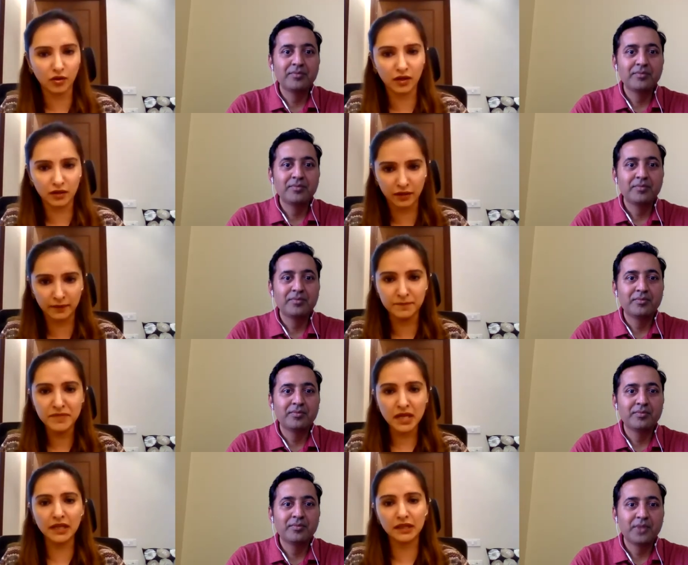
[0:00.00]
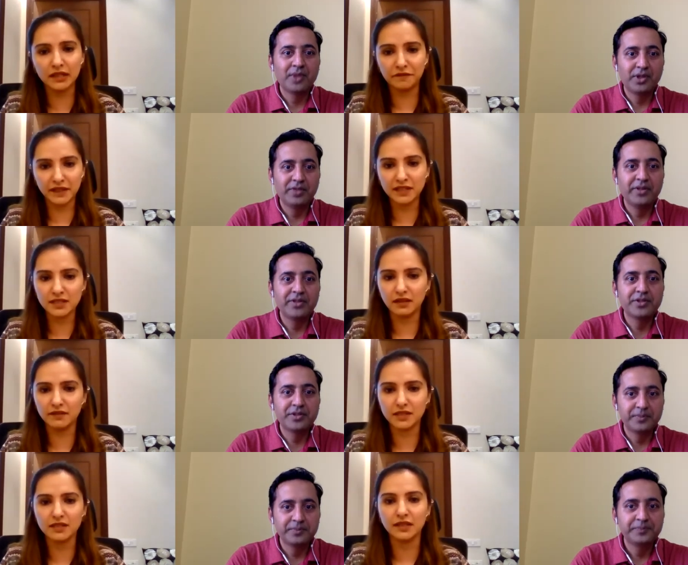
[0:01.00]
Speaker 1: in uh, in the defense
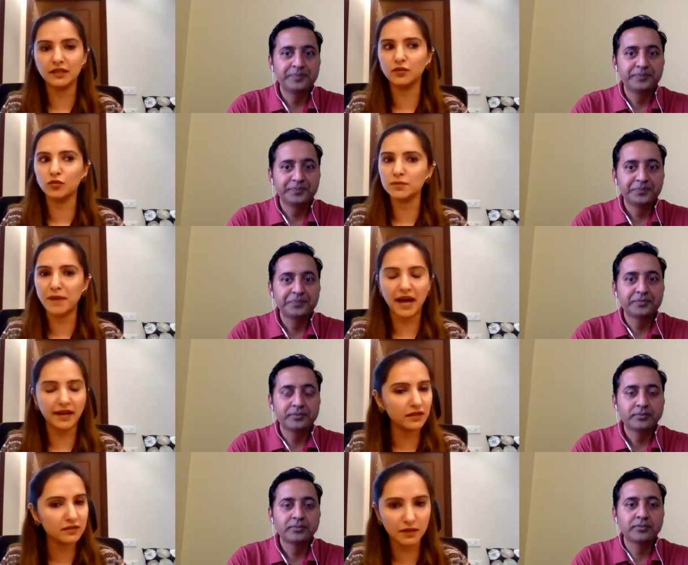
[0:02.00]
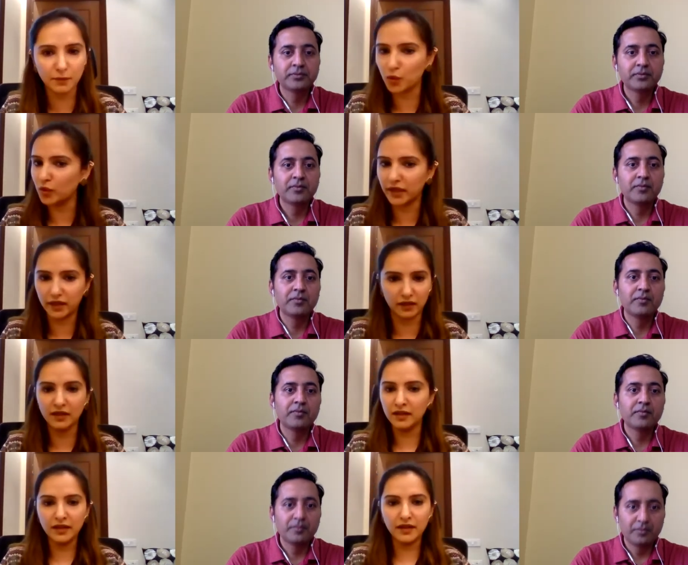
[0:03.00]
services, that those barriers are broken.
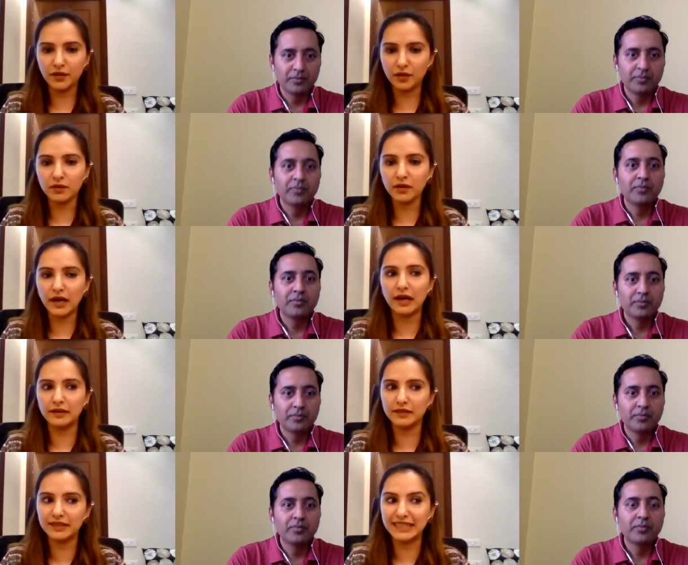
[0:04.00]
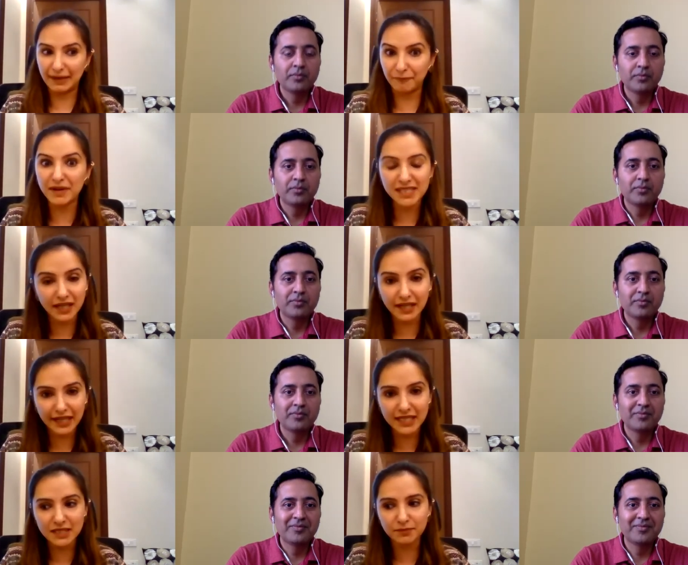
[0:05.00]
You know, uh, the numbers are
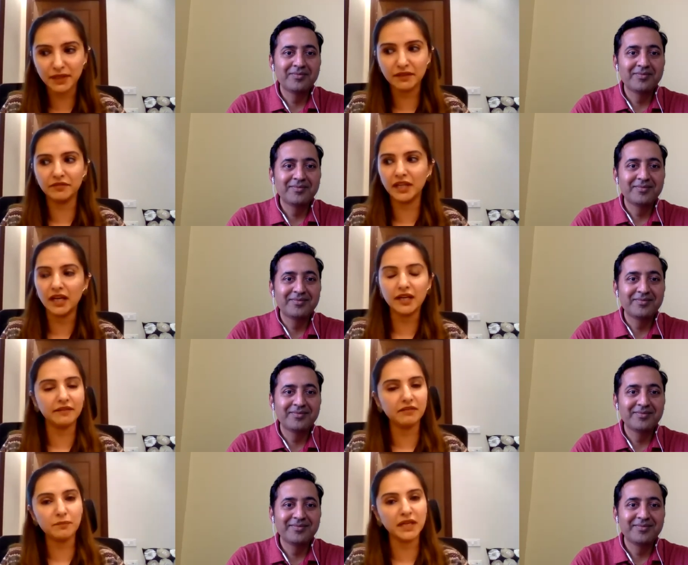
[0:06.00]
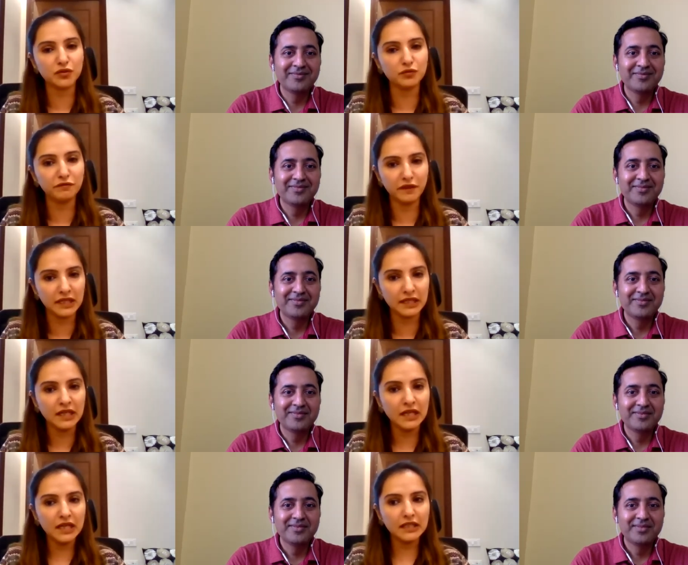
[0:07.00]
less, but we are never made to
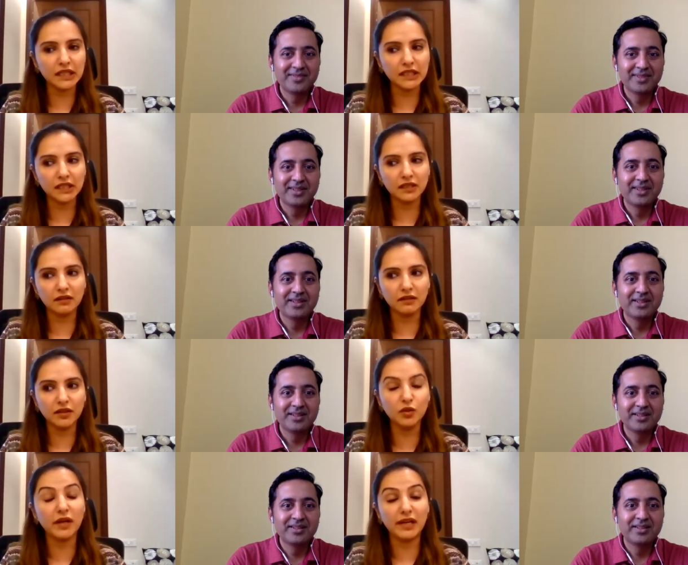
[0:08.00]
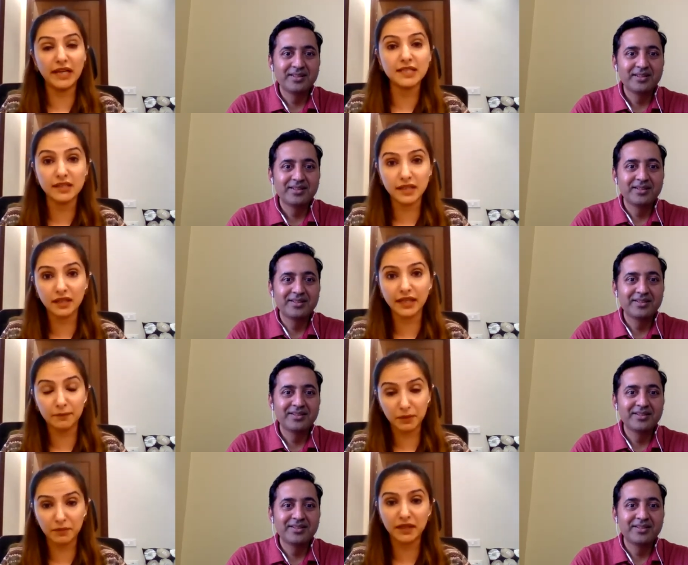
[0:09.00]
feel that uh, you are less in
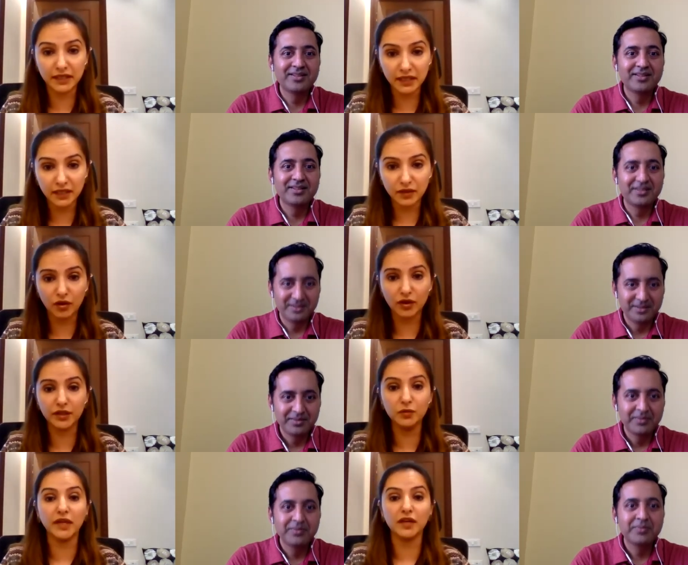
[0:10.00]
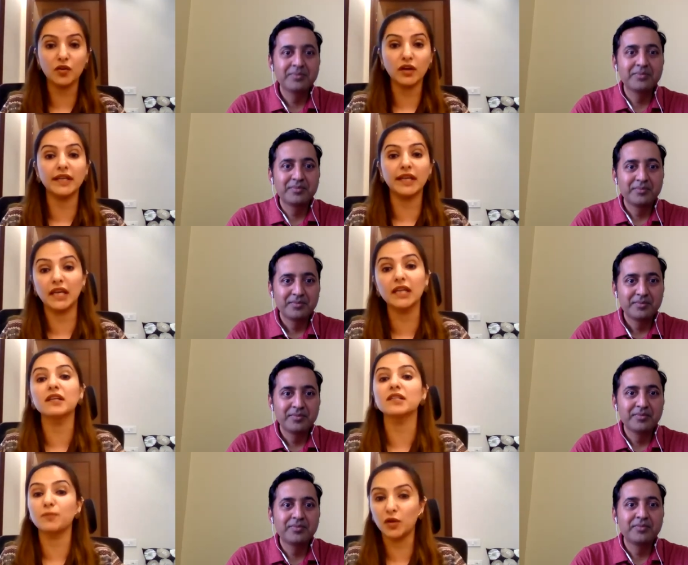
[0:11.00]
capability, or you cannot take
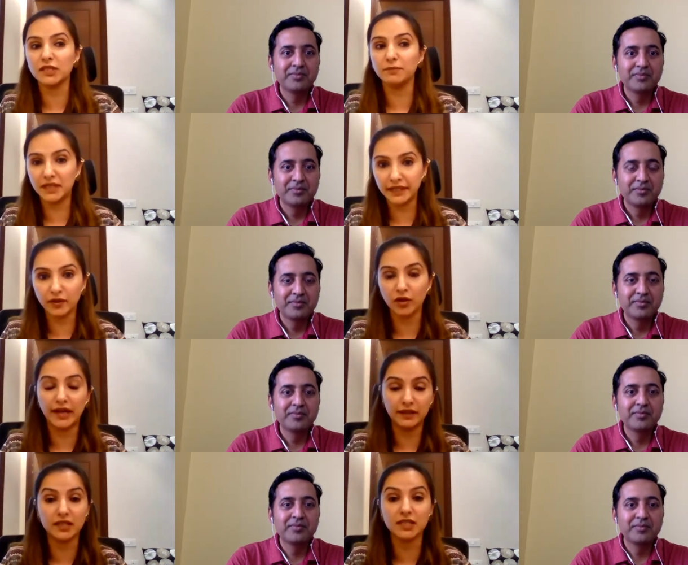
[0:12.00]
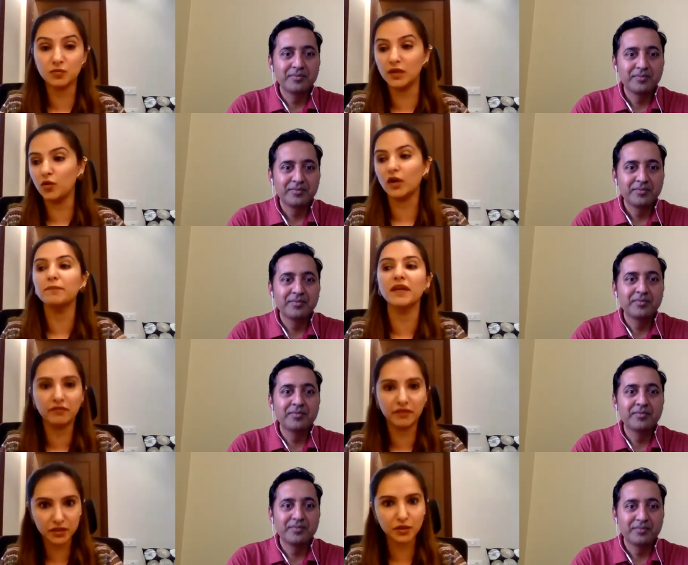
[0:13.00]
any responsibility, or, and this will not be
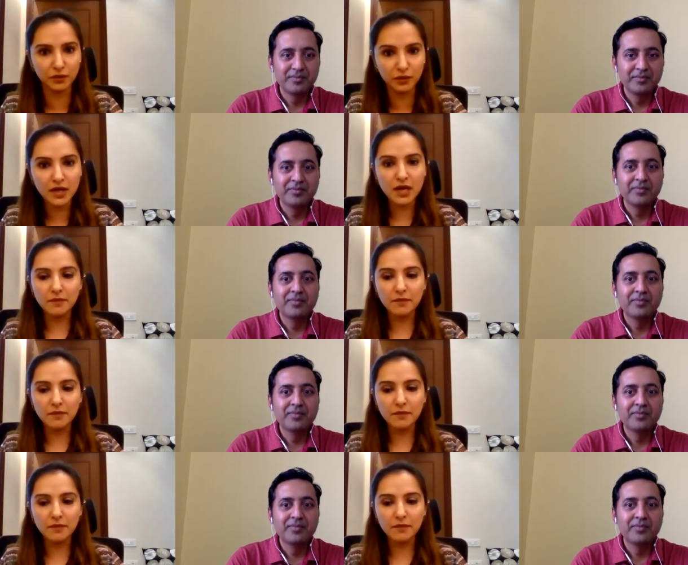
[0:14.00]
given to you.